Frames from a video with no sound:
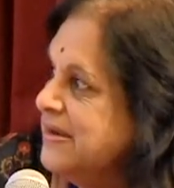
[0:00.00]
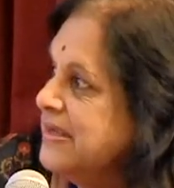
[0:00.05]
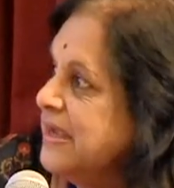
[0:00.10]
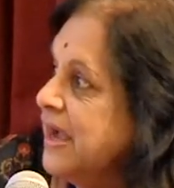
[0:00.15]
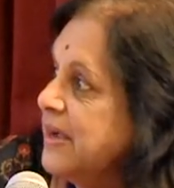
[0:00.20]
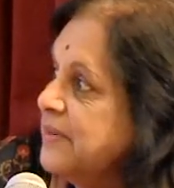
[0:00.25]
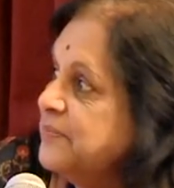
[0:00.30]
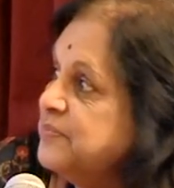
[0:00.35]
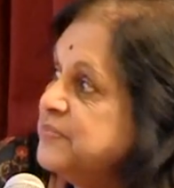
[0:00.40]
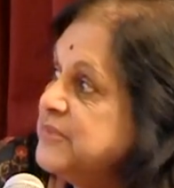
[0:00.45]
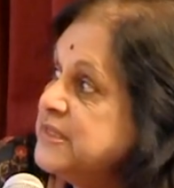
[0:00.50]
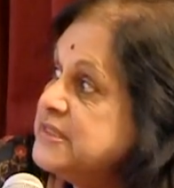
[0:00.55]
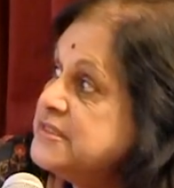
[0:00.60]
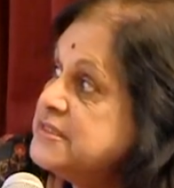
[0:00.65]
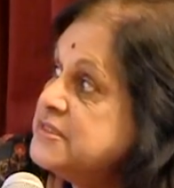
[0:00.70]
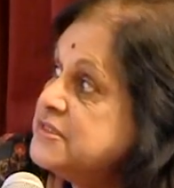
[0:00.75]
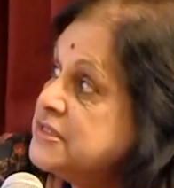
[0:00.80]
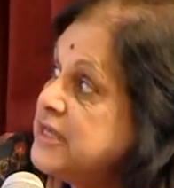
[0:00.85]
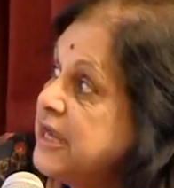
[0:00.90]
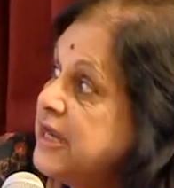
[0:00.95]
Yeah,
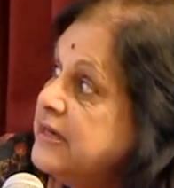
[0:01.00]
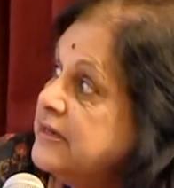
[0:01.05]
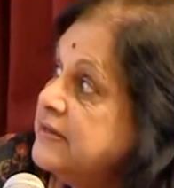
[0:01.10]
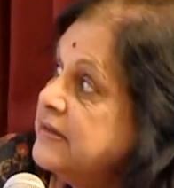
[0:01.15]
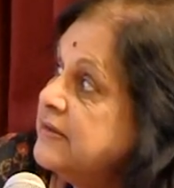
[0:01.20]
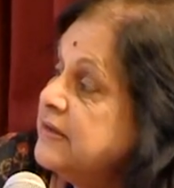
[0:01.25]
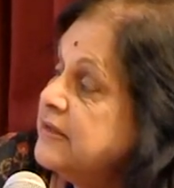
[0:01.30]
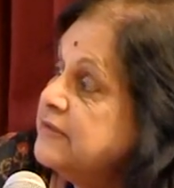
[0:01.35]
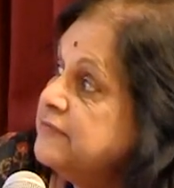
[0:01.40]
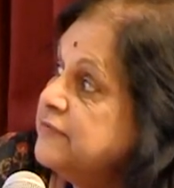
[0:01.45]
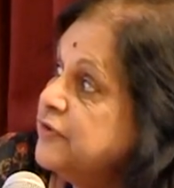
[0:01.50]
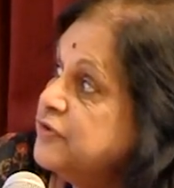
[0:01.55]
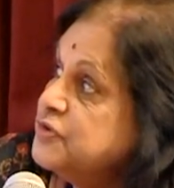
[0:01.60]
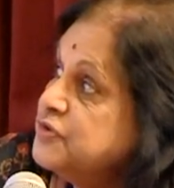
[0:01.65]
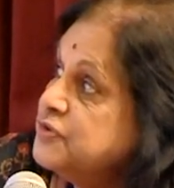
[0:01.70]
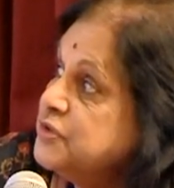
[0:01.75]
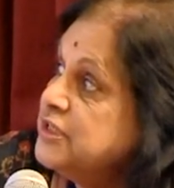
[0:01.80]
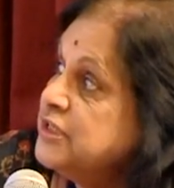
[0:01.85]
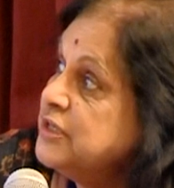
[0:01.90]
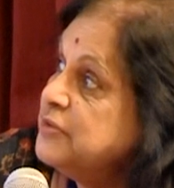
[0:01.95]
this child,
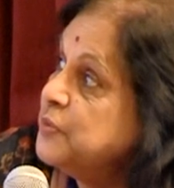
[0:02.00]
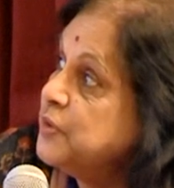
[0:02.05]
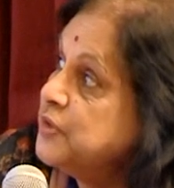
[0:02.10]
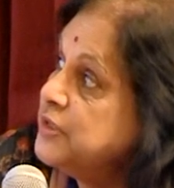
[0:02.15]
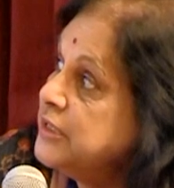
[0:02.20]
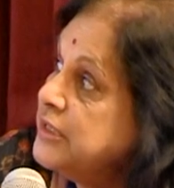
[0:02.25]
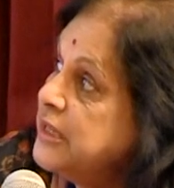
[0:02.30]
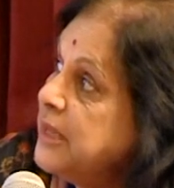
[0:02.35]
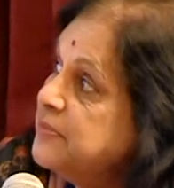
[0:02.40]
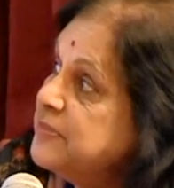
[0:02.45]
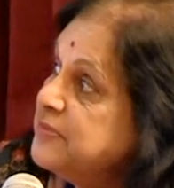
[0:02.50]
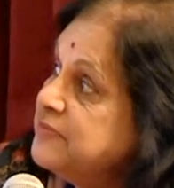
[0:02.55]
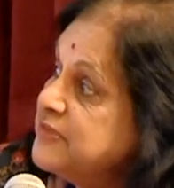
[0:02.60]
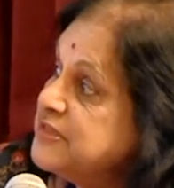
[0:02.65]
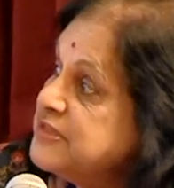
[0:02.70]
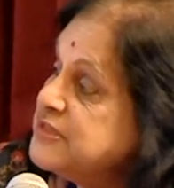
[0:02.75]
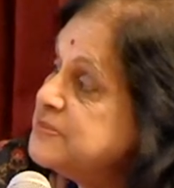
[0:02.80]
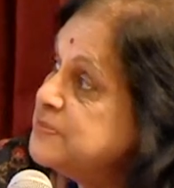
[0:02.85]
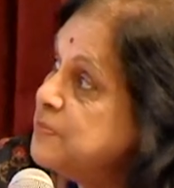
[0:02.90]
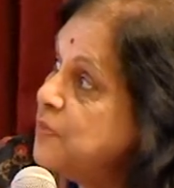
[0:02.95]
unfortunately, what had happened,
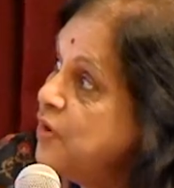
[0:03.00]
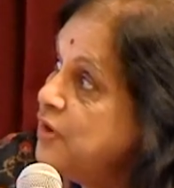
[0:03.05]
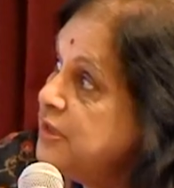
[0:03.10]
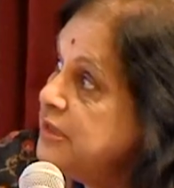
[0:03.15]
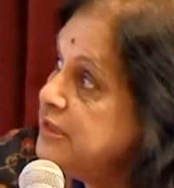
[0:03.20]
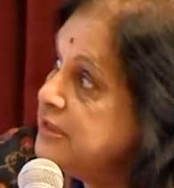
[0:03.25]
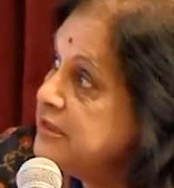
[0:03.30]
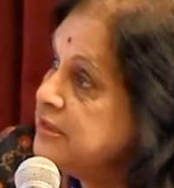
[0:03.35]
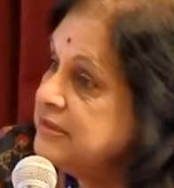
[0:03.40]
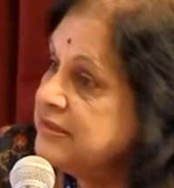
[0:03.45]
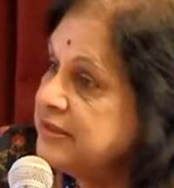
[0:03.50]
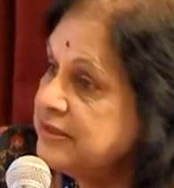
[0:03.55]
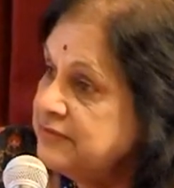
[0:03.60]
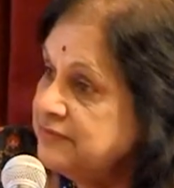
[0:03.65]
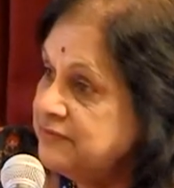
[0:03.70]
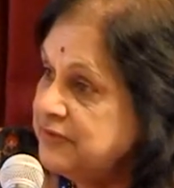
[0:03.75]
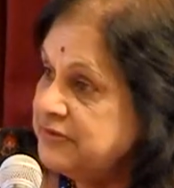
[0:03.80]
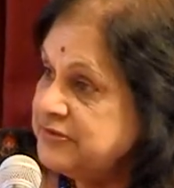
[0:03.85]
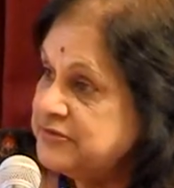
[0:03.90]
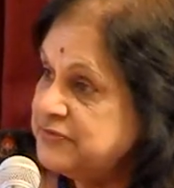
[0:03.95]
one small little thing
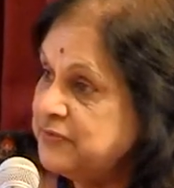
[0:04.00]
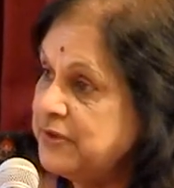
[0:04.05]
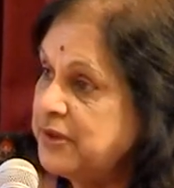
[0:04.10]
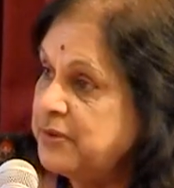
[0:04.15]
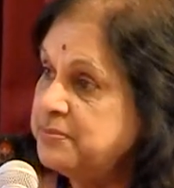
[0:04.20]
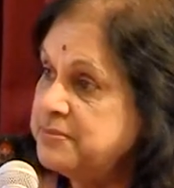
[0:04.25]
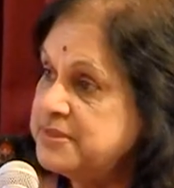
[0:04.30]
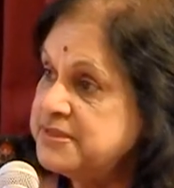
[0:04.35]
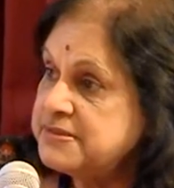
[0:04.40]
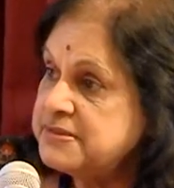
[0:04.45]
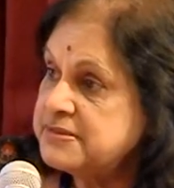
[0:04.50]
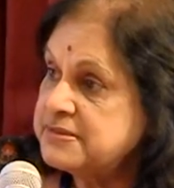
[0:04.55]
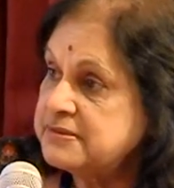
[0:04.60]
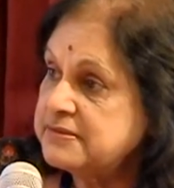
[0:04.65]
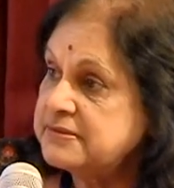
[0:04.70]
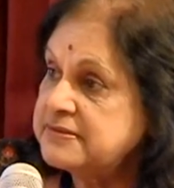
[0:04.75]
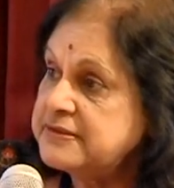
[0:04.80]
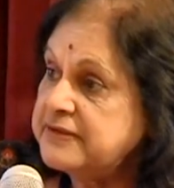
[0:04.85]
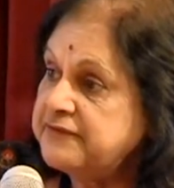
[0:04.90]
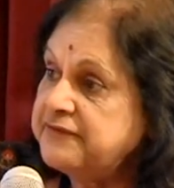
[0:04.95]
which we have missed,
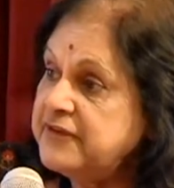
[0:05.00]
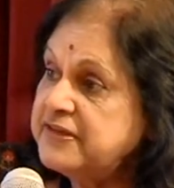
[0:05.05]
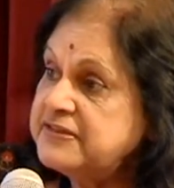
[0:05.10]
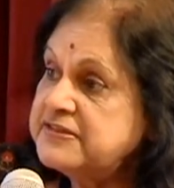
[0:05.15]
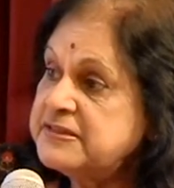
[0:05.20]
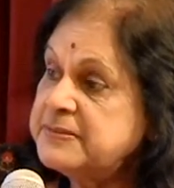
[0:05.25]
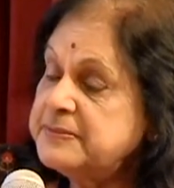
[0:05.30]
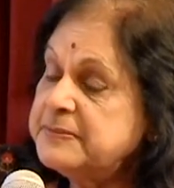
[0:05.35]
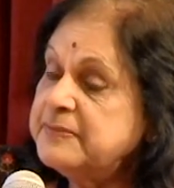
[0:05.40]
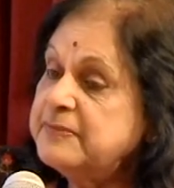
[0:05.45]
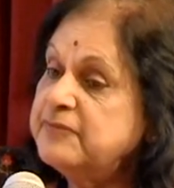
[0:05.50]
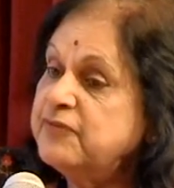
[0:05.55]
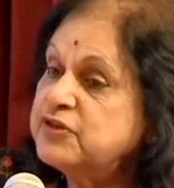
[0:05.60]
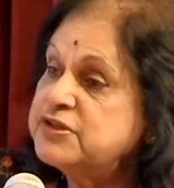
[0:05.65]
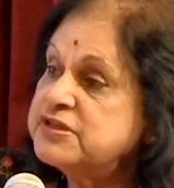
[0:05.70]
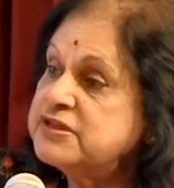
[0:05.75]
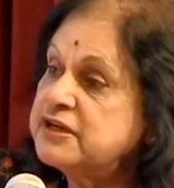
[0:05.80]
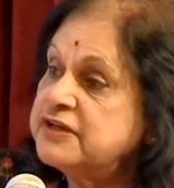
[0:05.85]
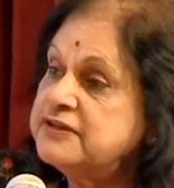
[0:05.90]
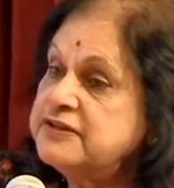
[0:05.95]
cefixime
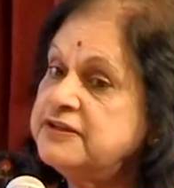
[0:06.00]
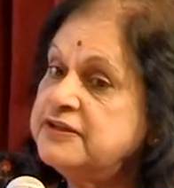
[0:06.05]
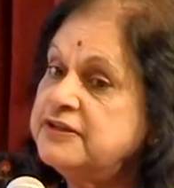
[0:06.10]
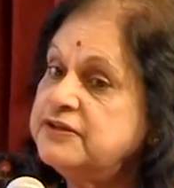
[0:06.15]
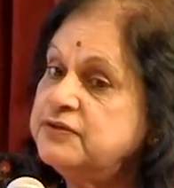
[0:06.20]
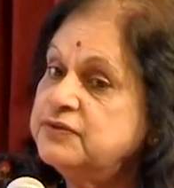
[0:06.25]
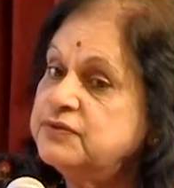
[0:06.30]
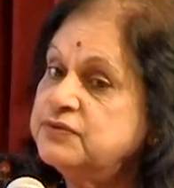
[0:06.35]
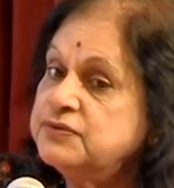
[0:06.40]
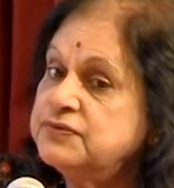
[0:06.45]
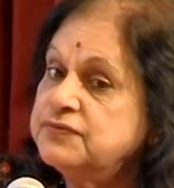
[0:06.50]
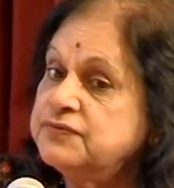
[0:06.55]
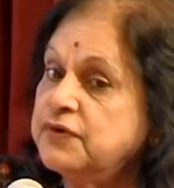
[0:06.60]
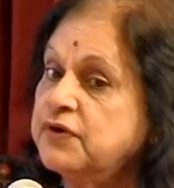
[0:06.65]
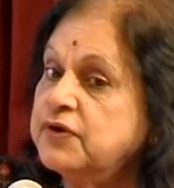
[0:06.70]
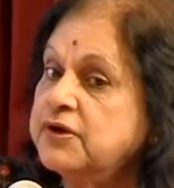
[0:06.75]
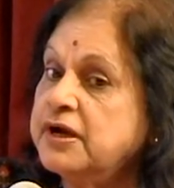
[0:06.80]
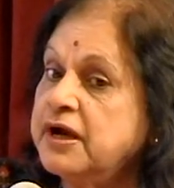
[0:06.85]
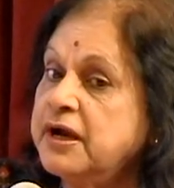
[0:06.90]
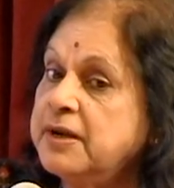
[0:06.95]
was continued
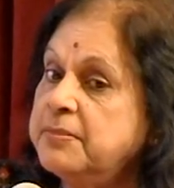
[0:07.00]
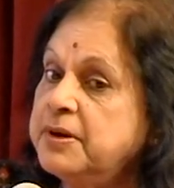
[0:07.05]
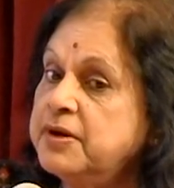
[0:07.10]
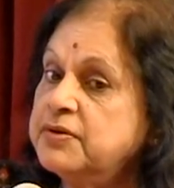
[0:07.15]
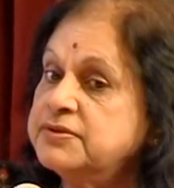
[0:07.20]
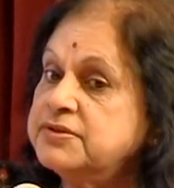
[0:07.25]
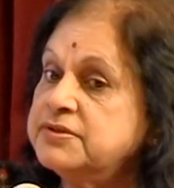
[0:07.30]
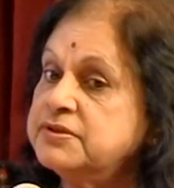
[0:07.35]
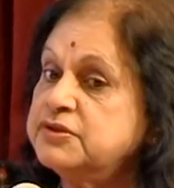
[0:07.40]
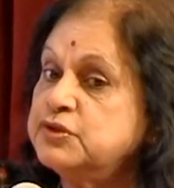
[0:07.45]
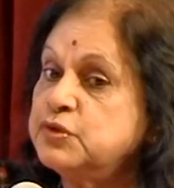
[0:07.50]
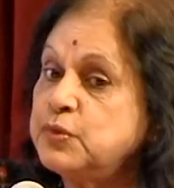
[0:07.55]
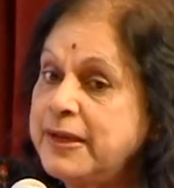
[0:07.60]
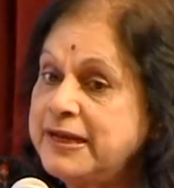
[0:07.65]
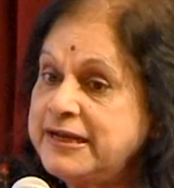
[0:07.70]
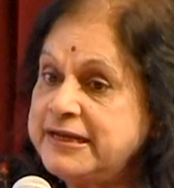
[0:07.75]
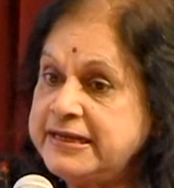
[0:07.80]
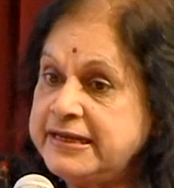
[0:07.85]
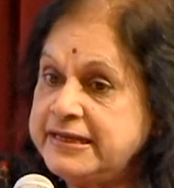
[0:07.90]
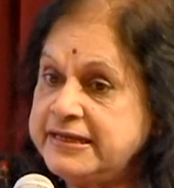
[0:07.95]
for about
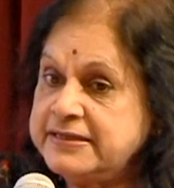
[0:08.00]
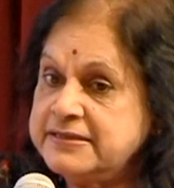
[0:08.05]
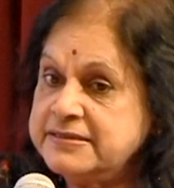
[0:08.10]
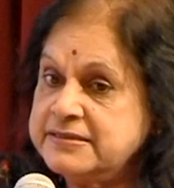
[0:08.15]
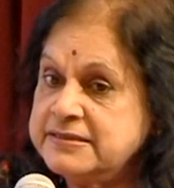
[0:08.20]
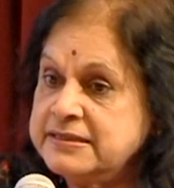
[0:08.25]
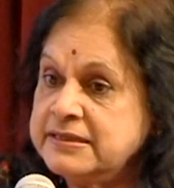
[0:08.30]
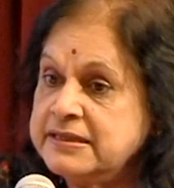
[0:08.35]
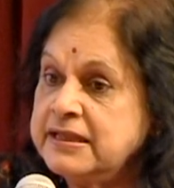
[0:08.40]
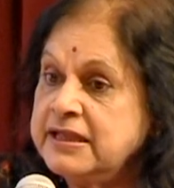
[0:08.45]
12 days